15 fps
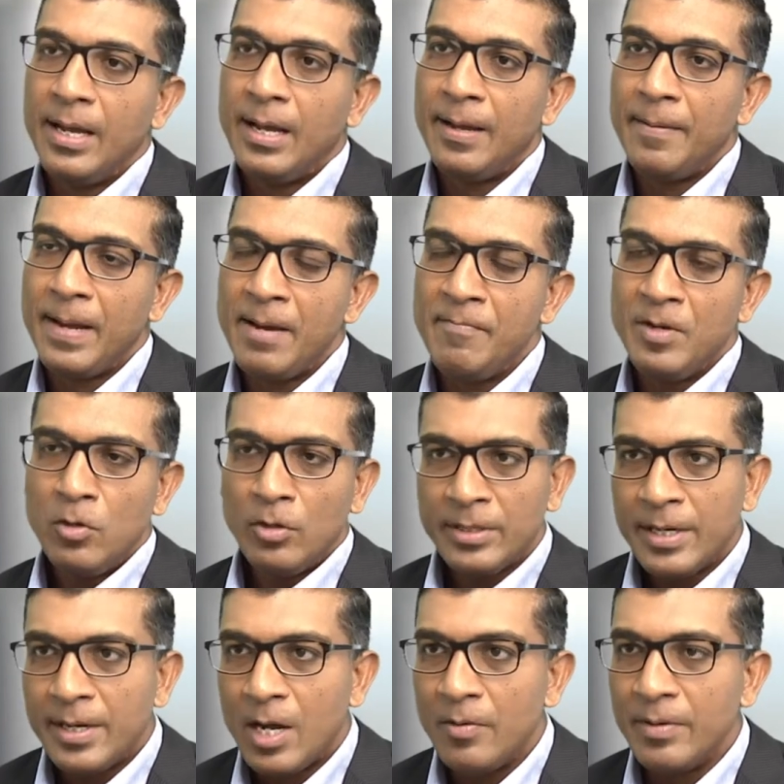And we
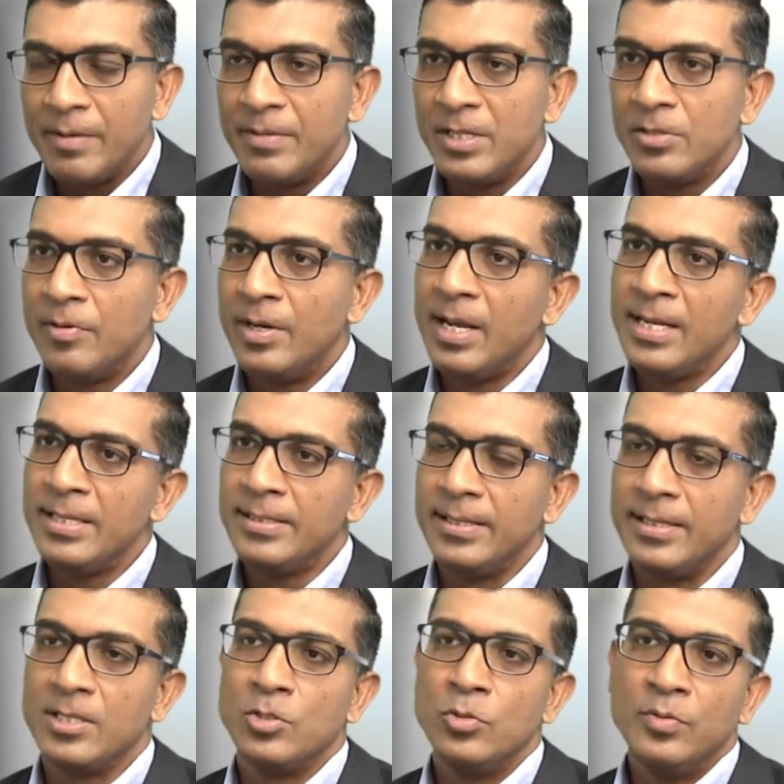looked around and we realized that
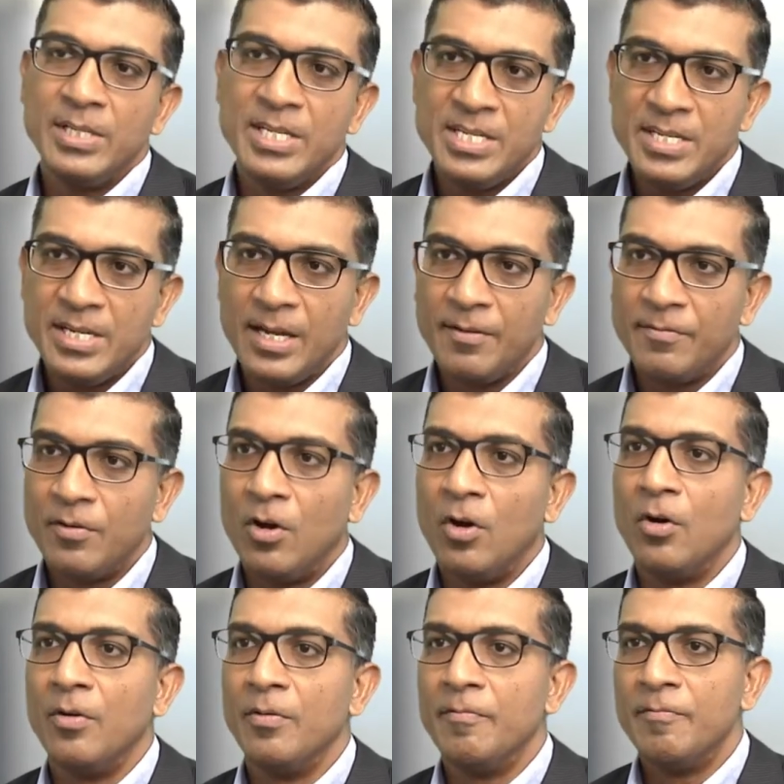there's no ETF
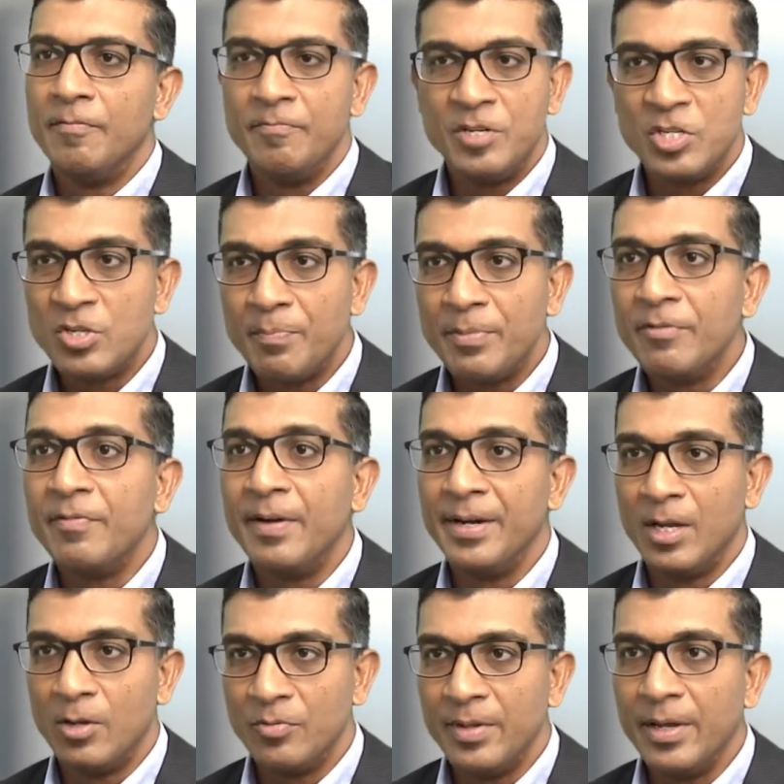or disruptor
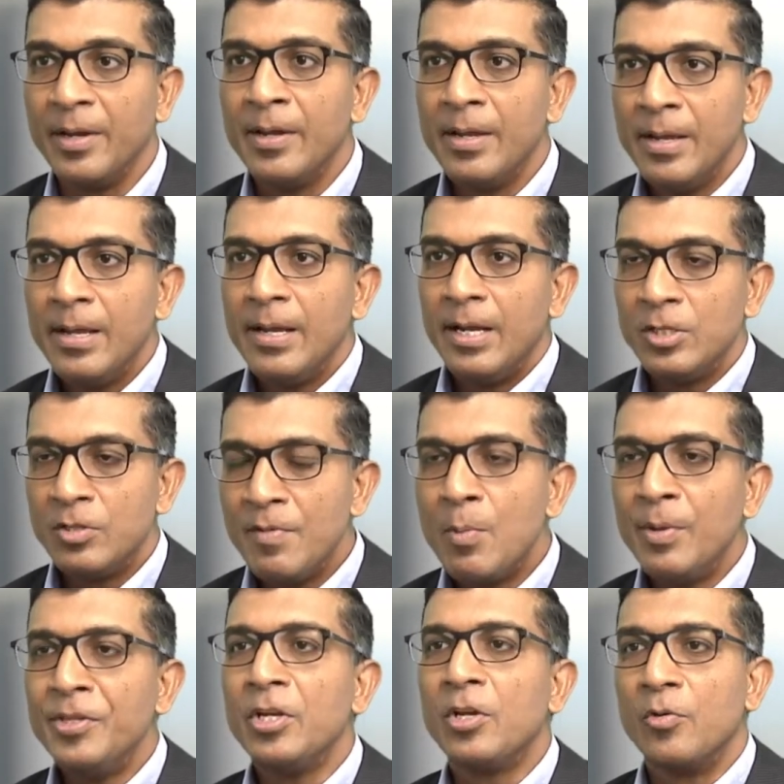fund out there. And so we
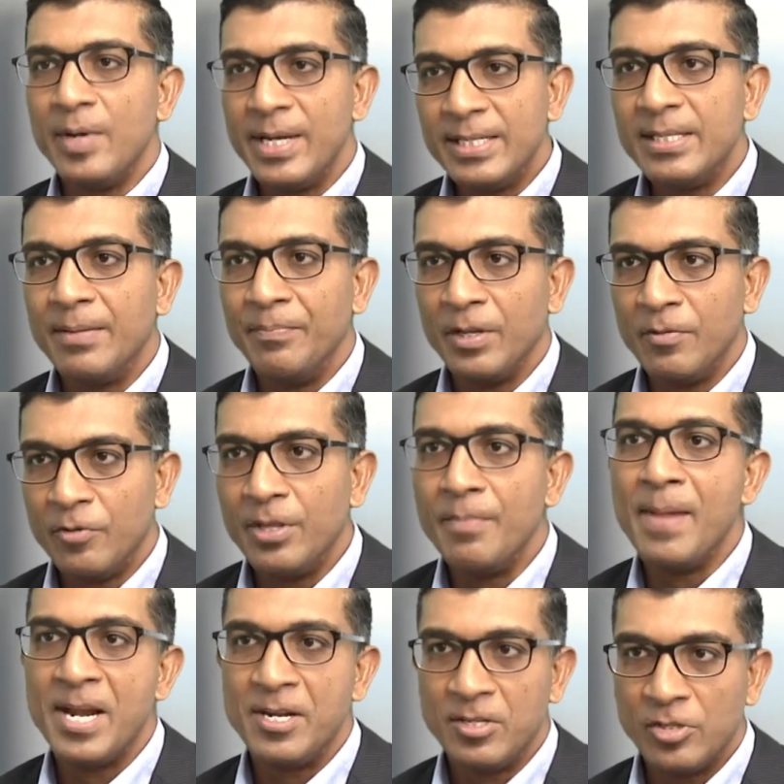wanted to create something for the
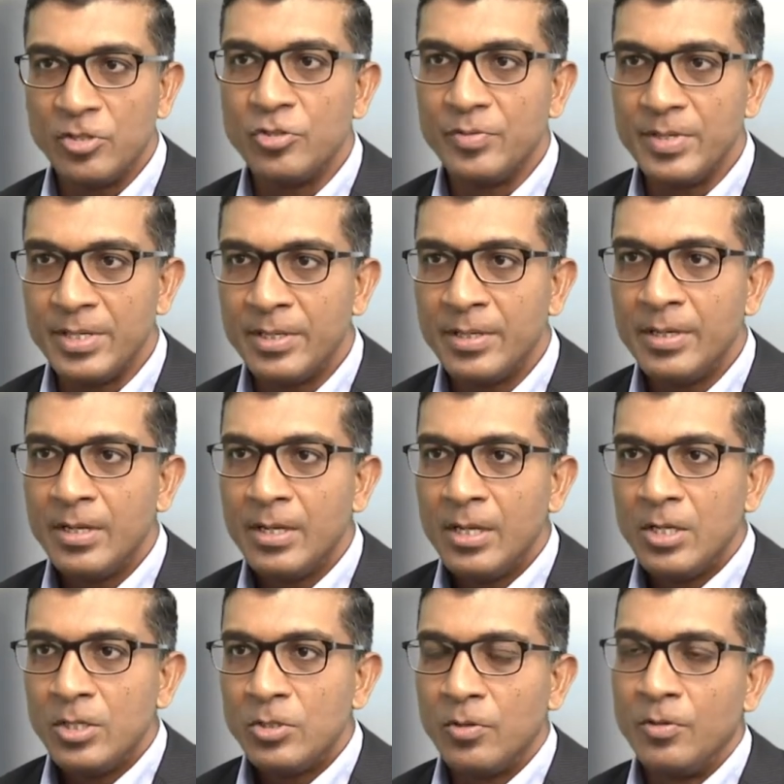man in the street.
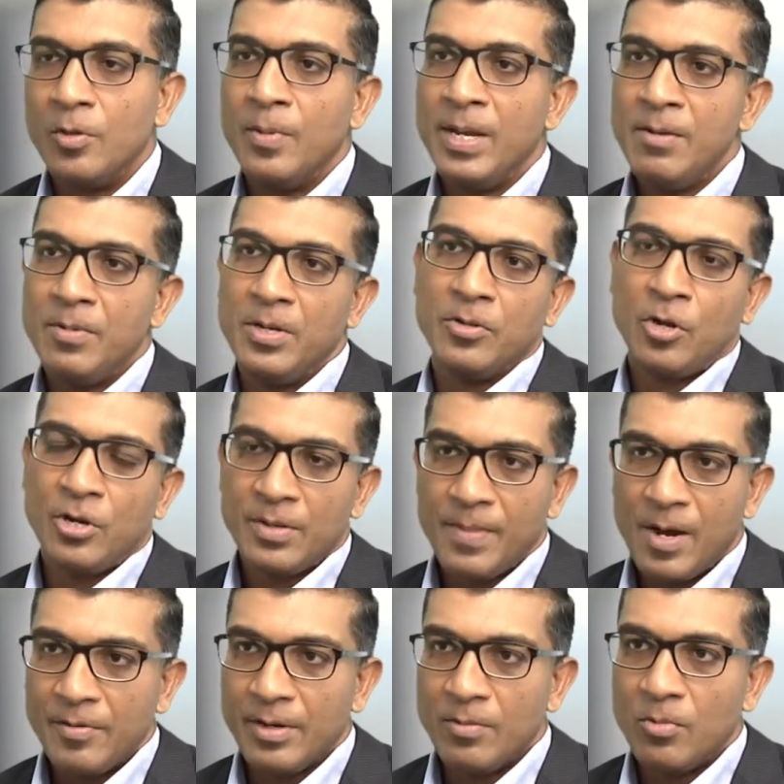So the way we thought
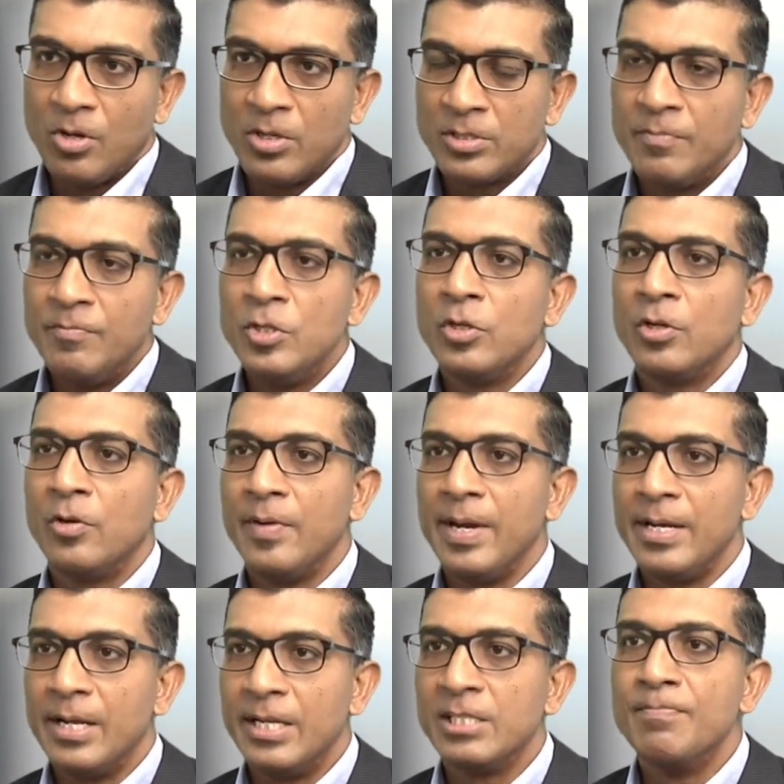about it was we should
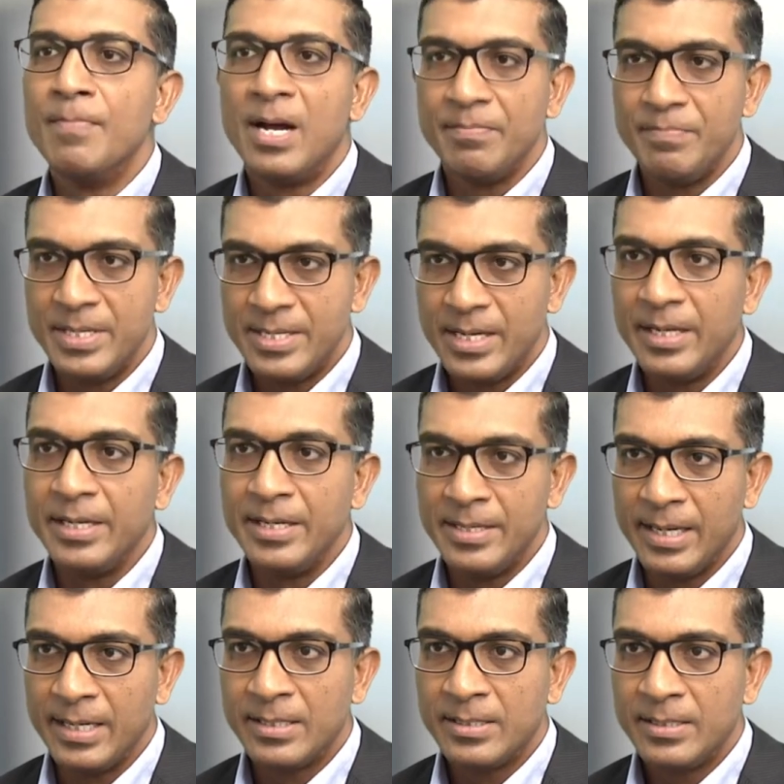create a smart beta
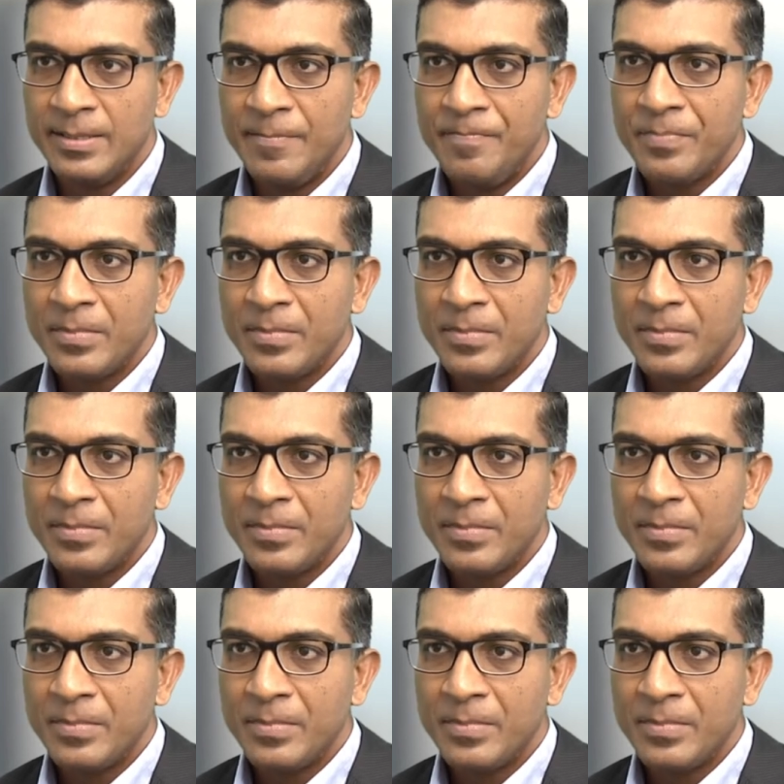index.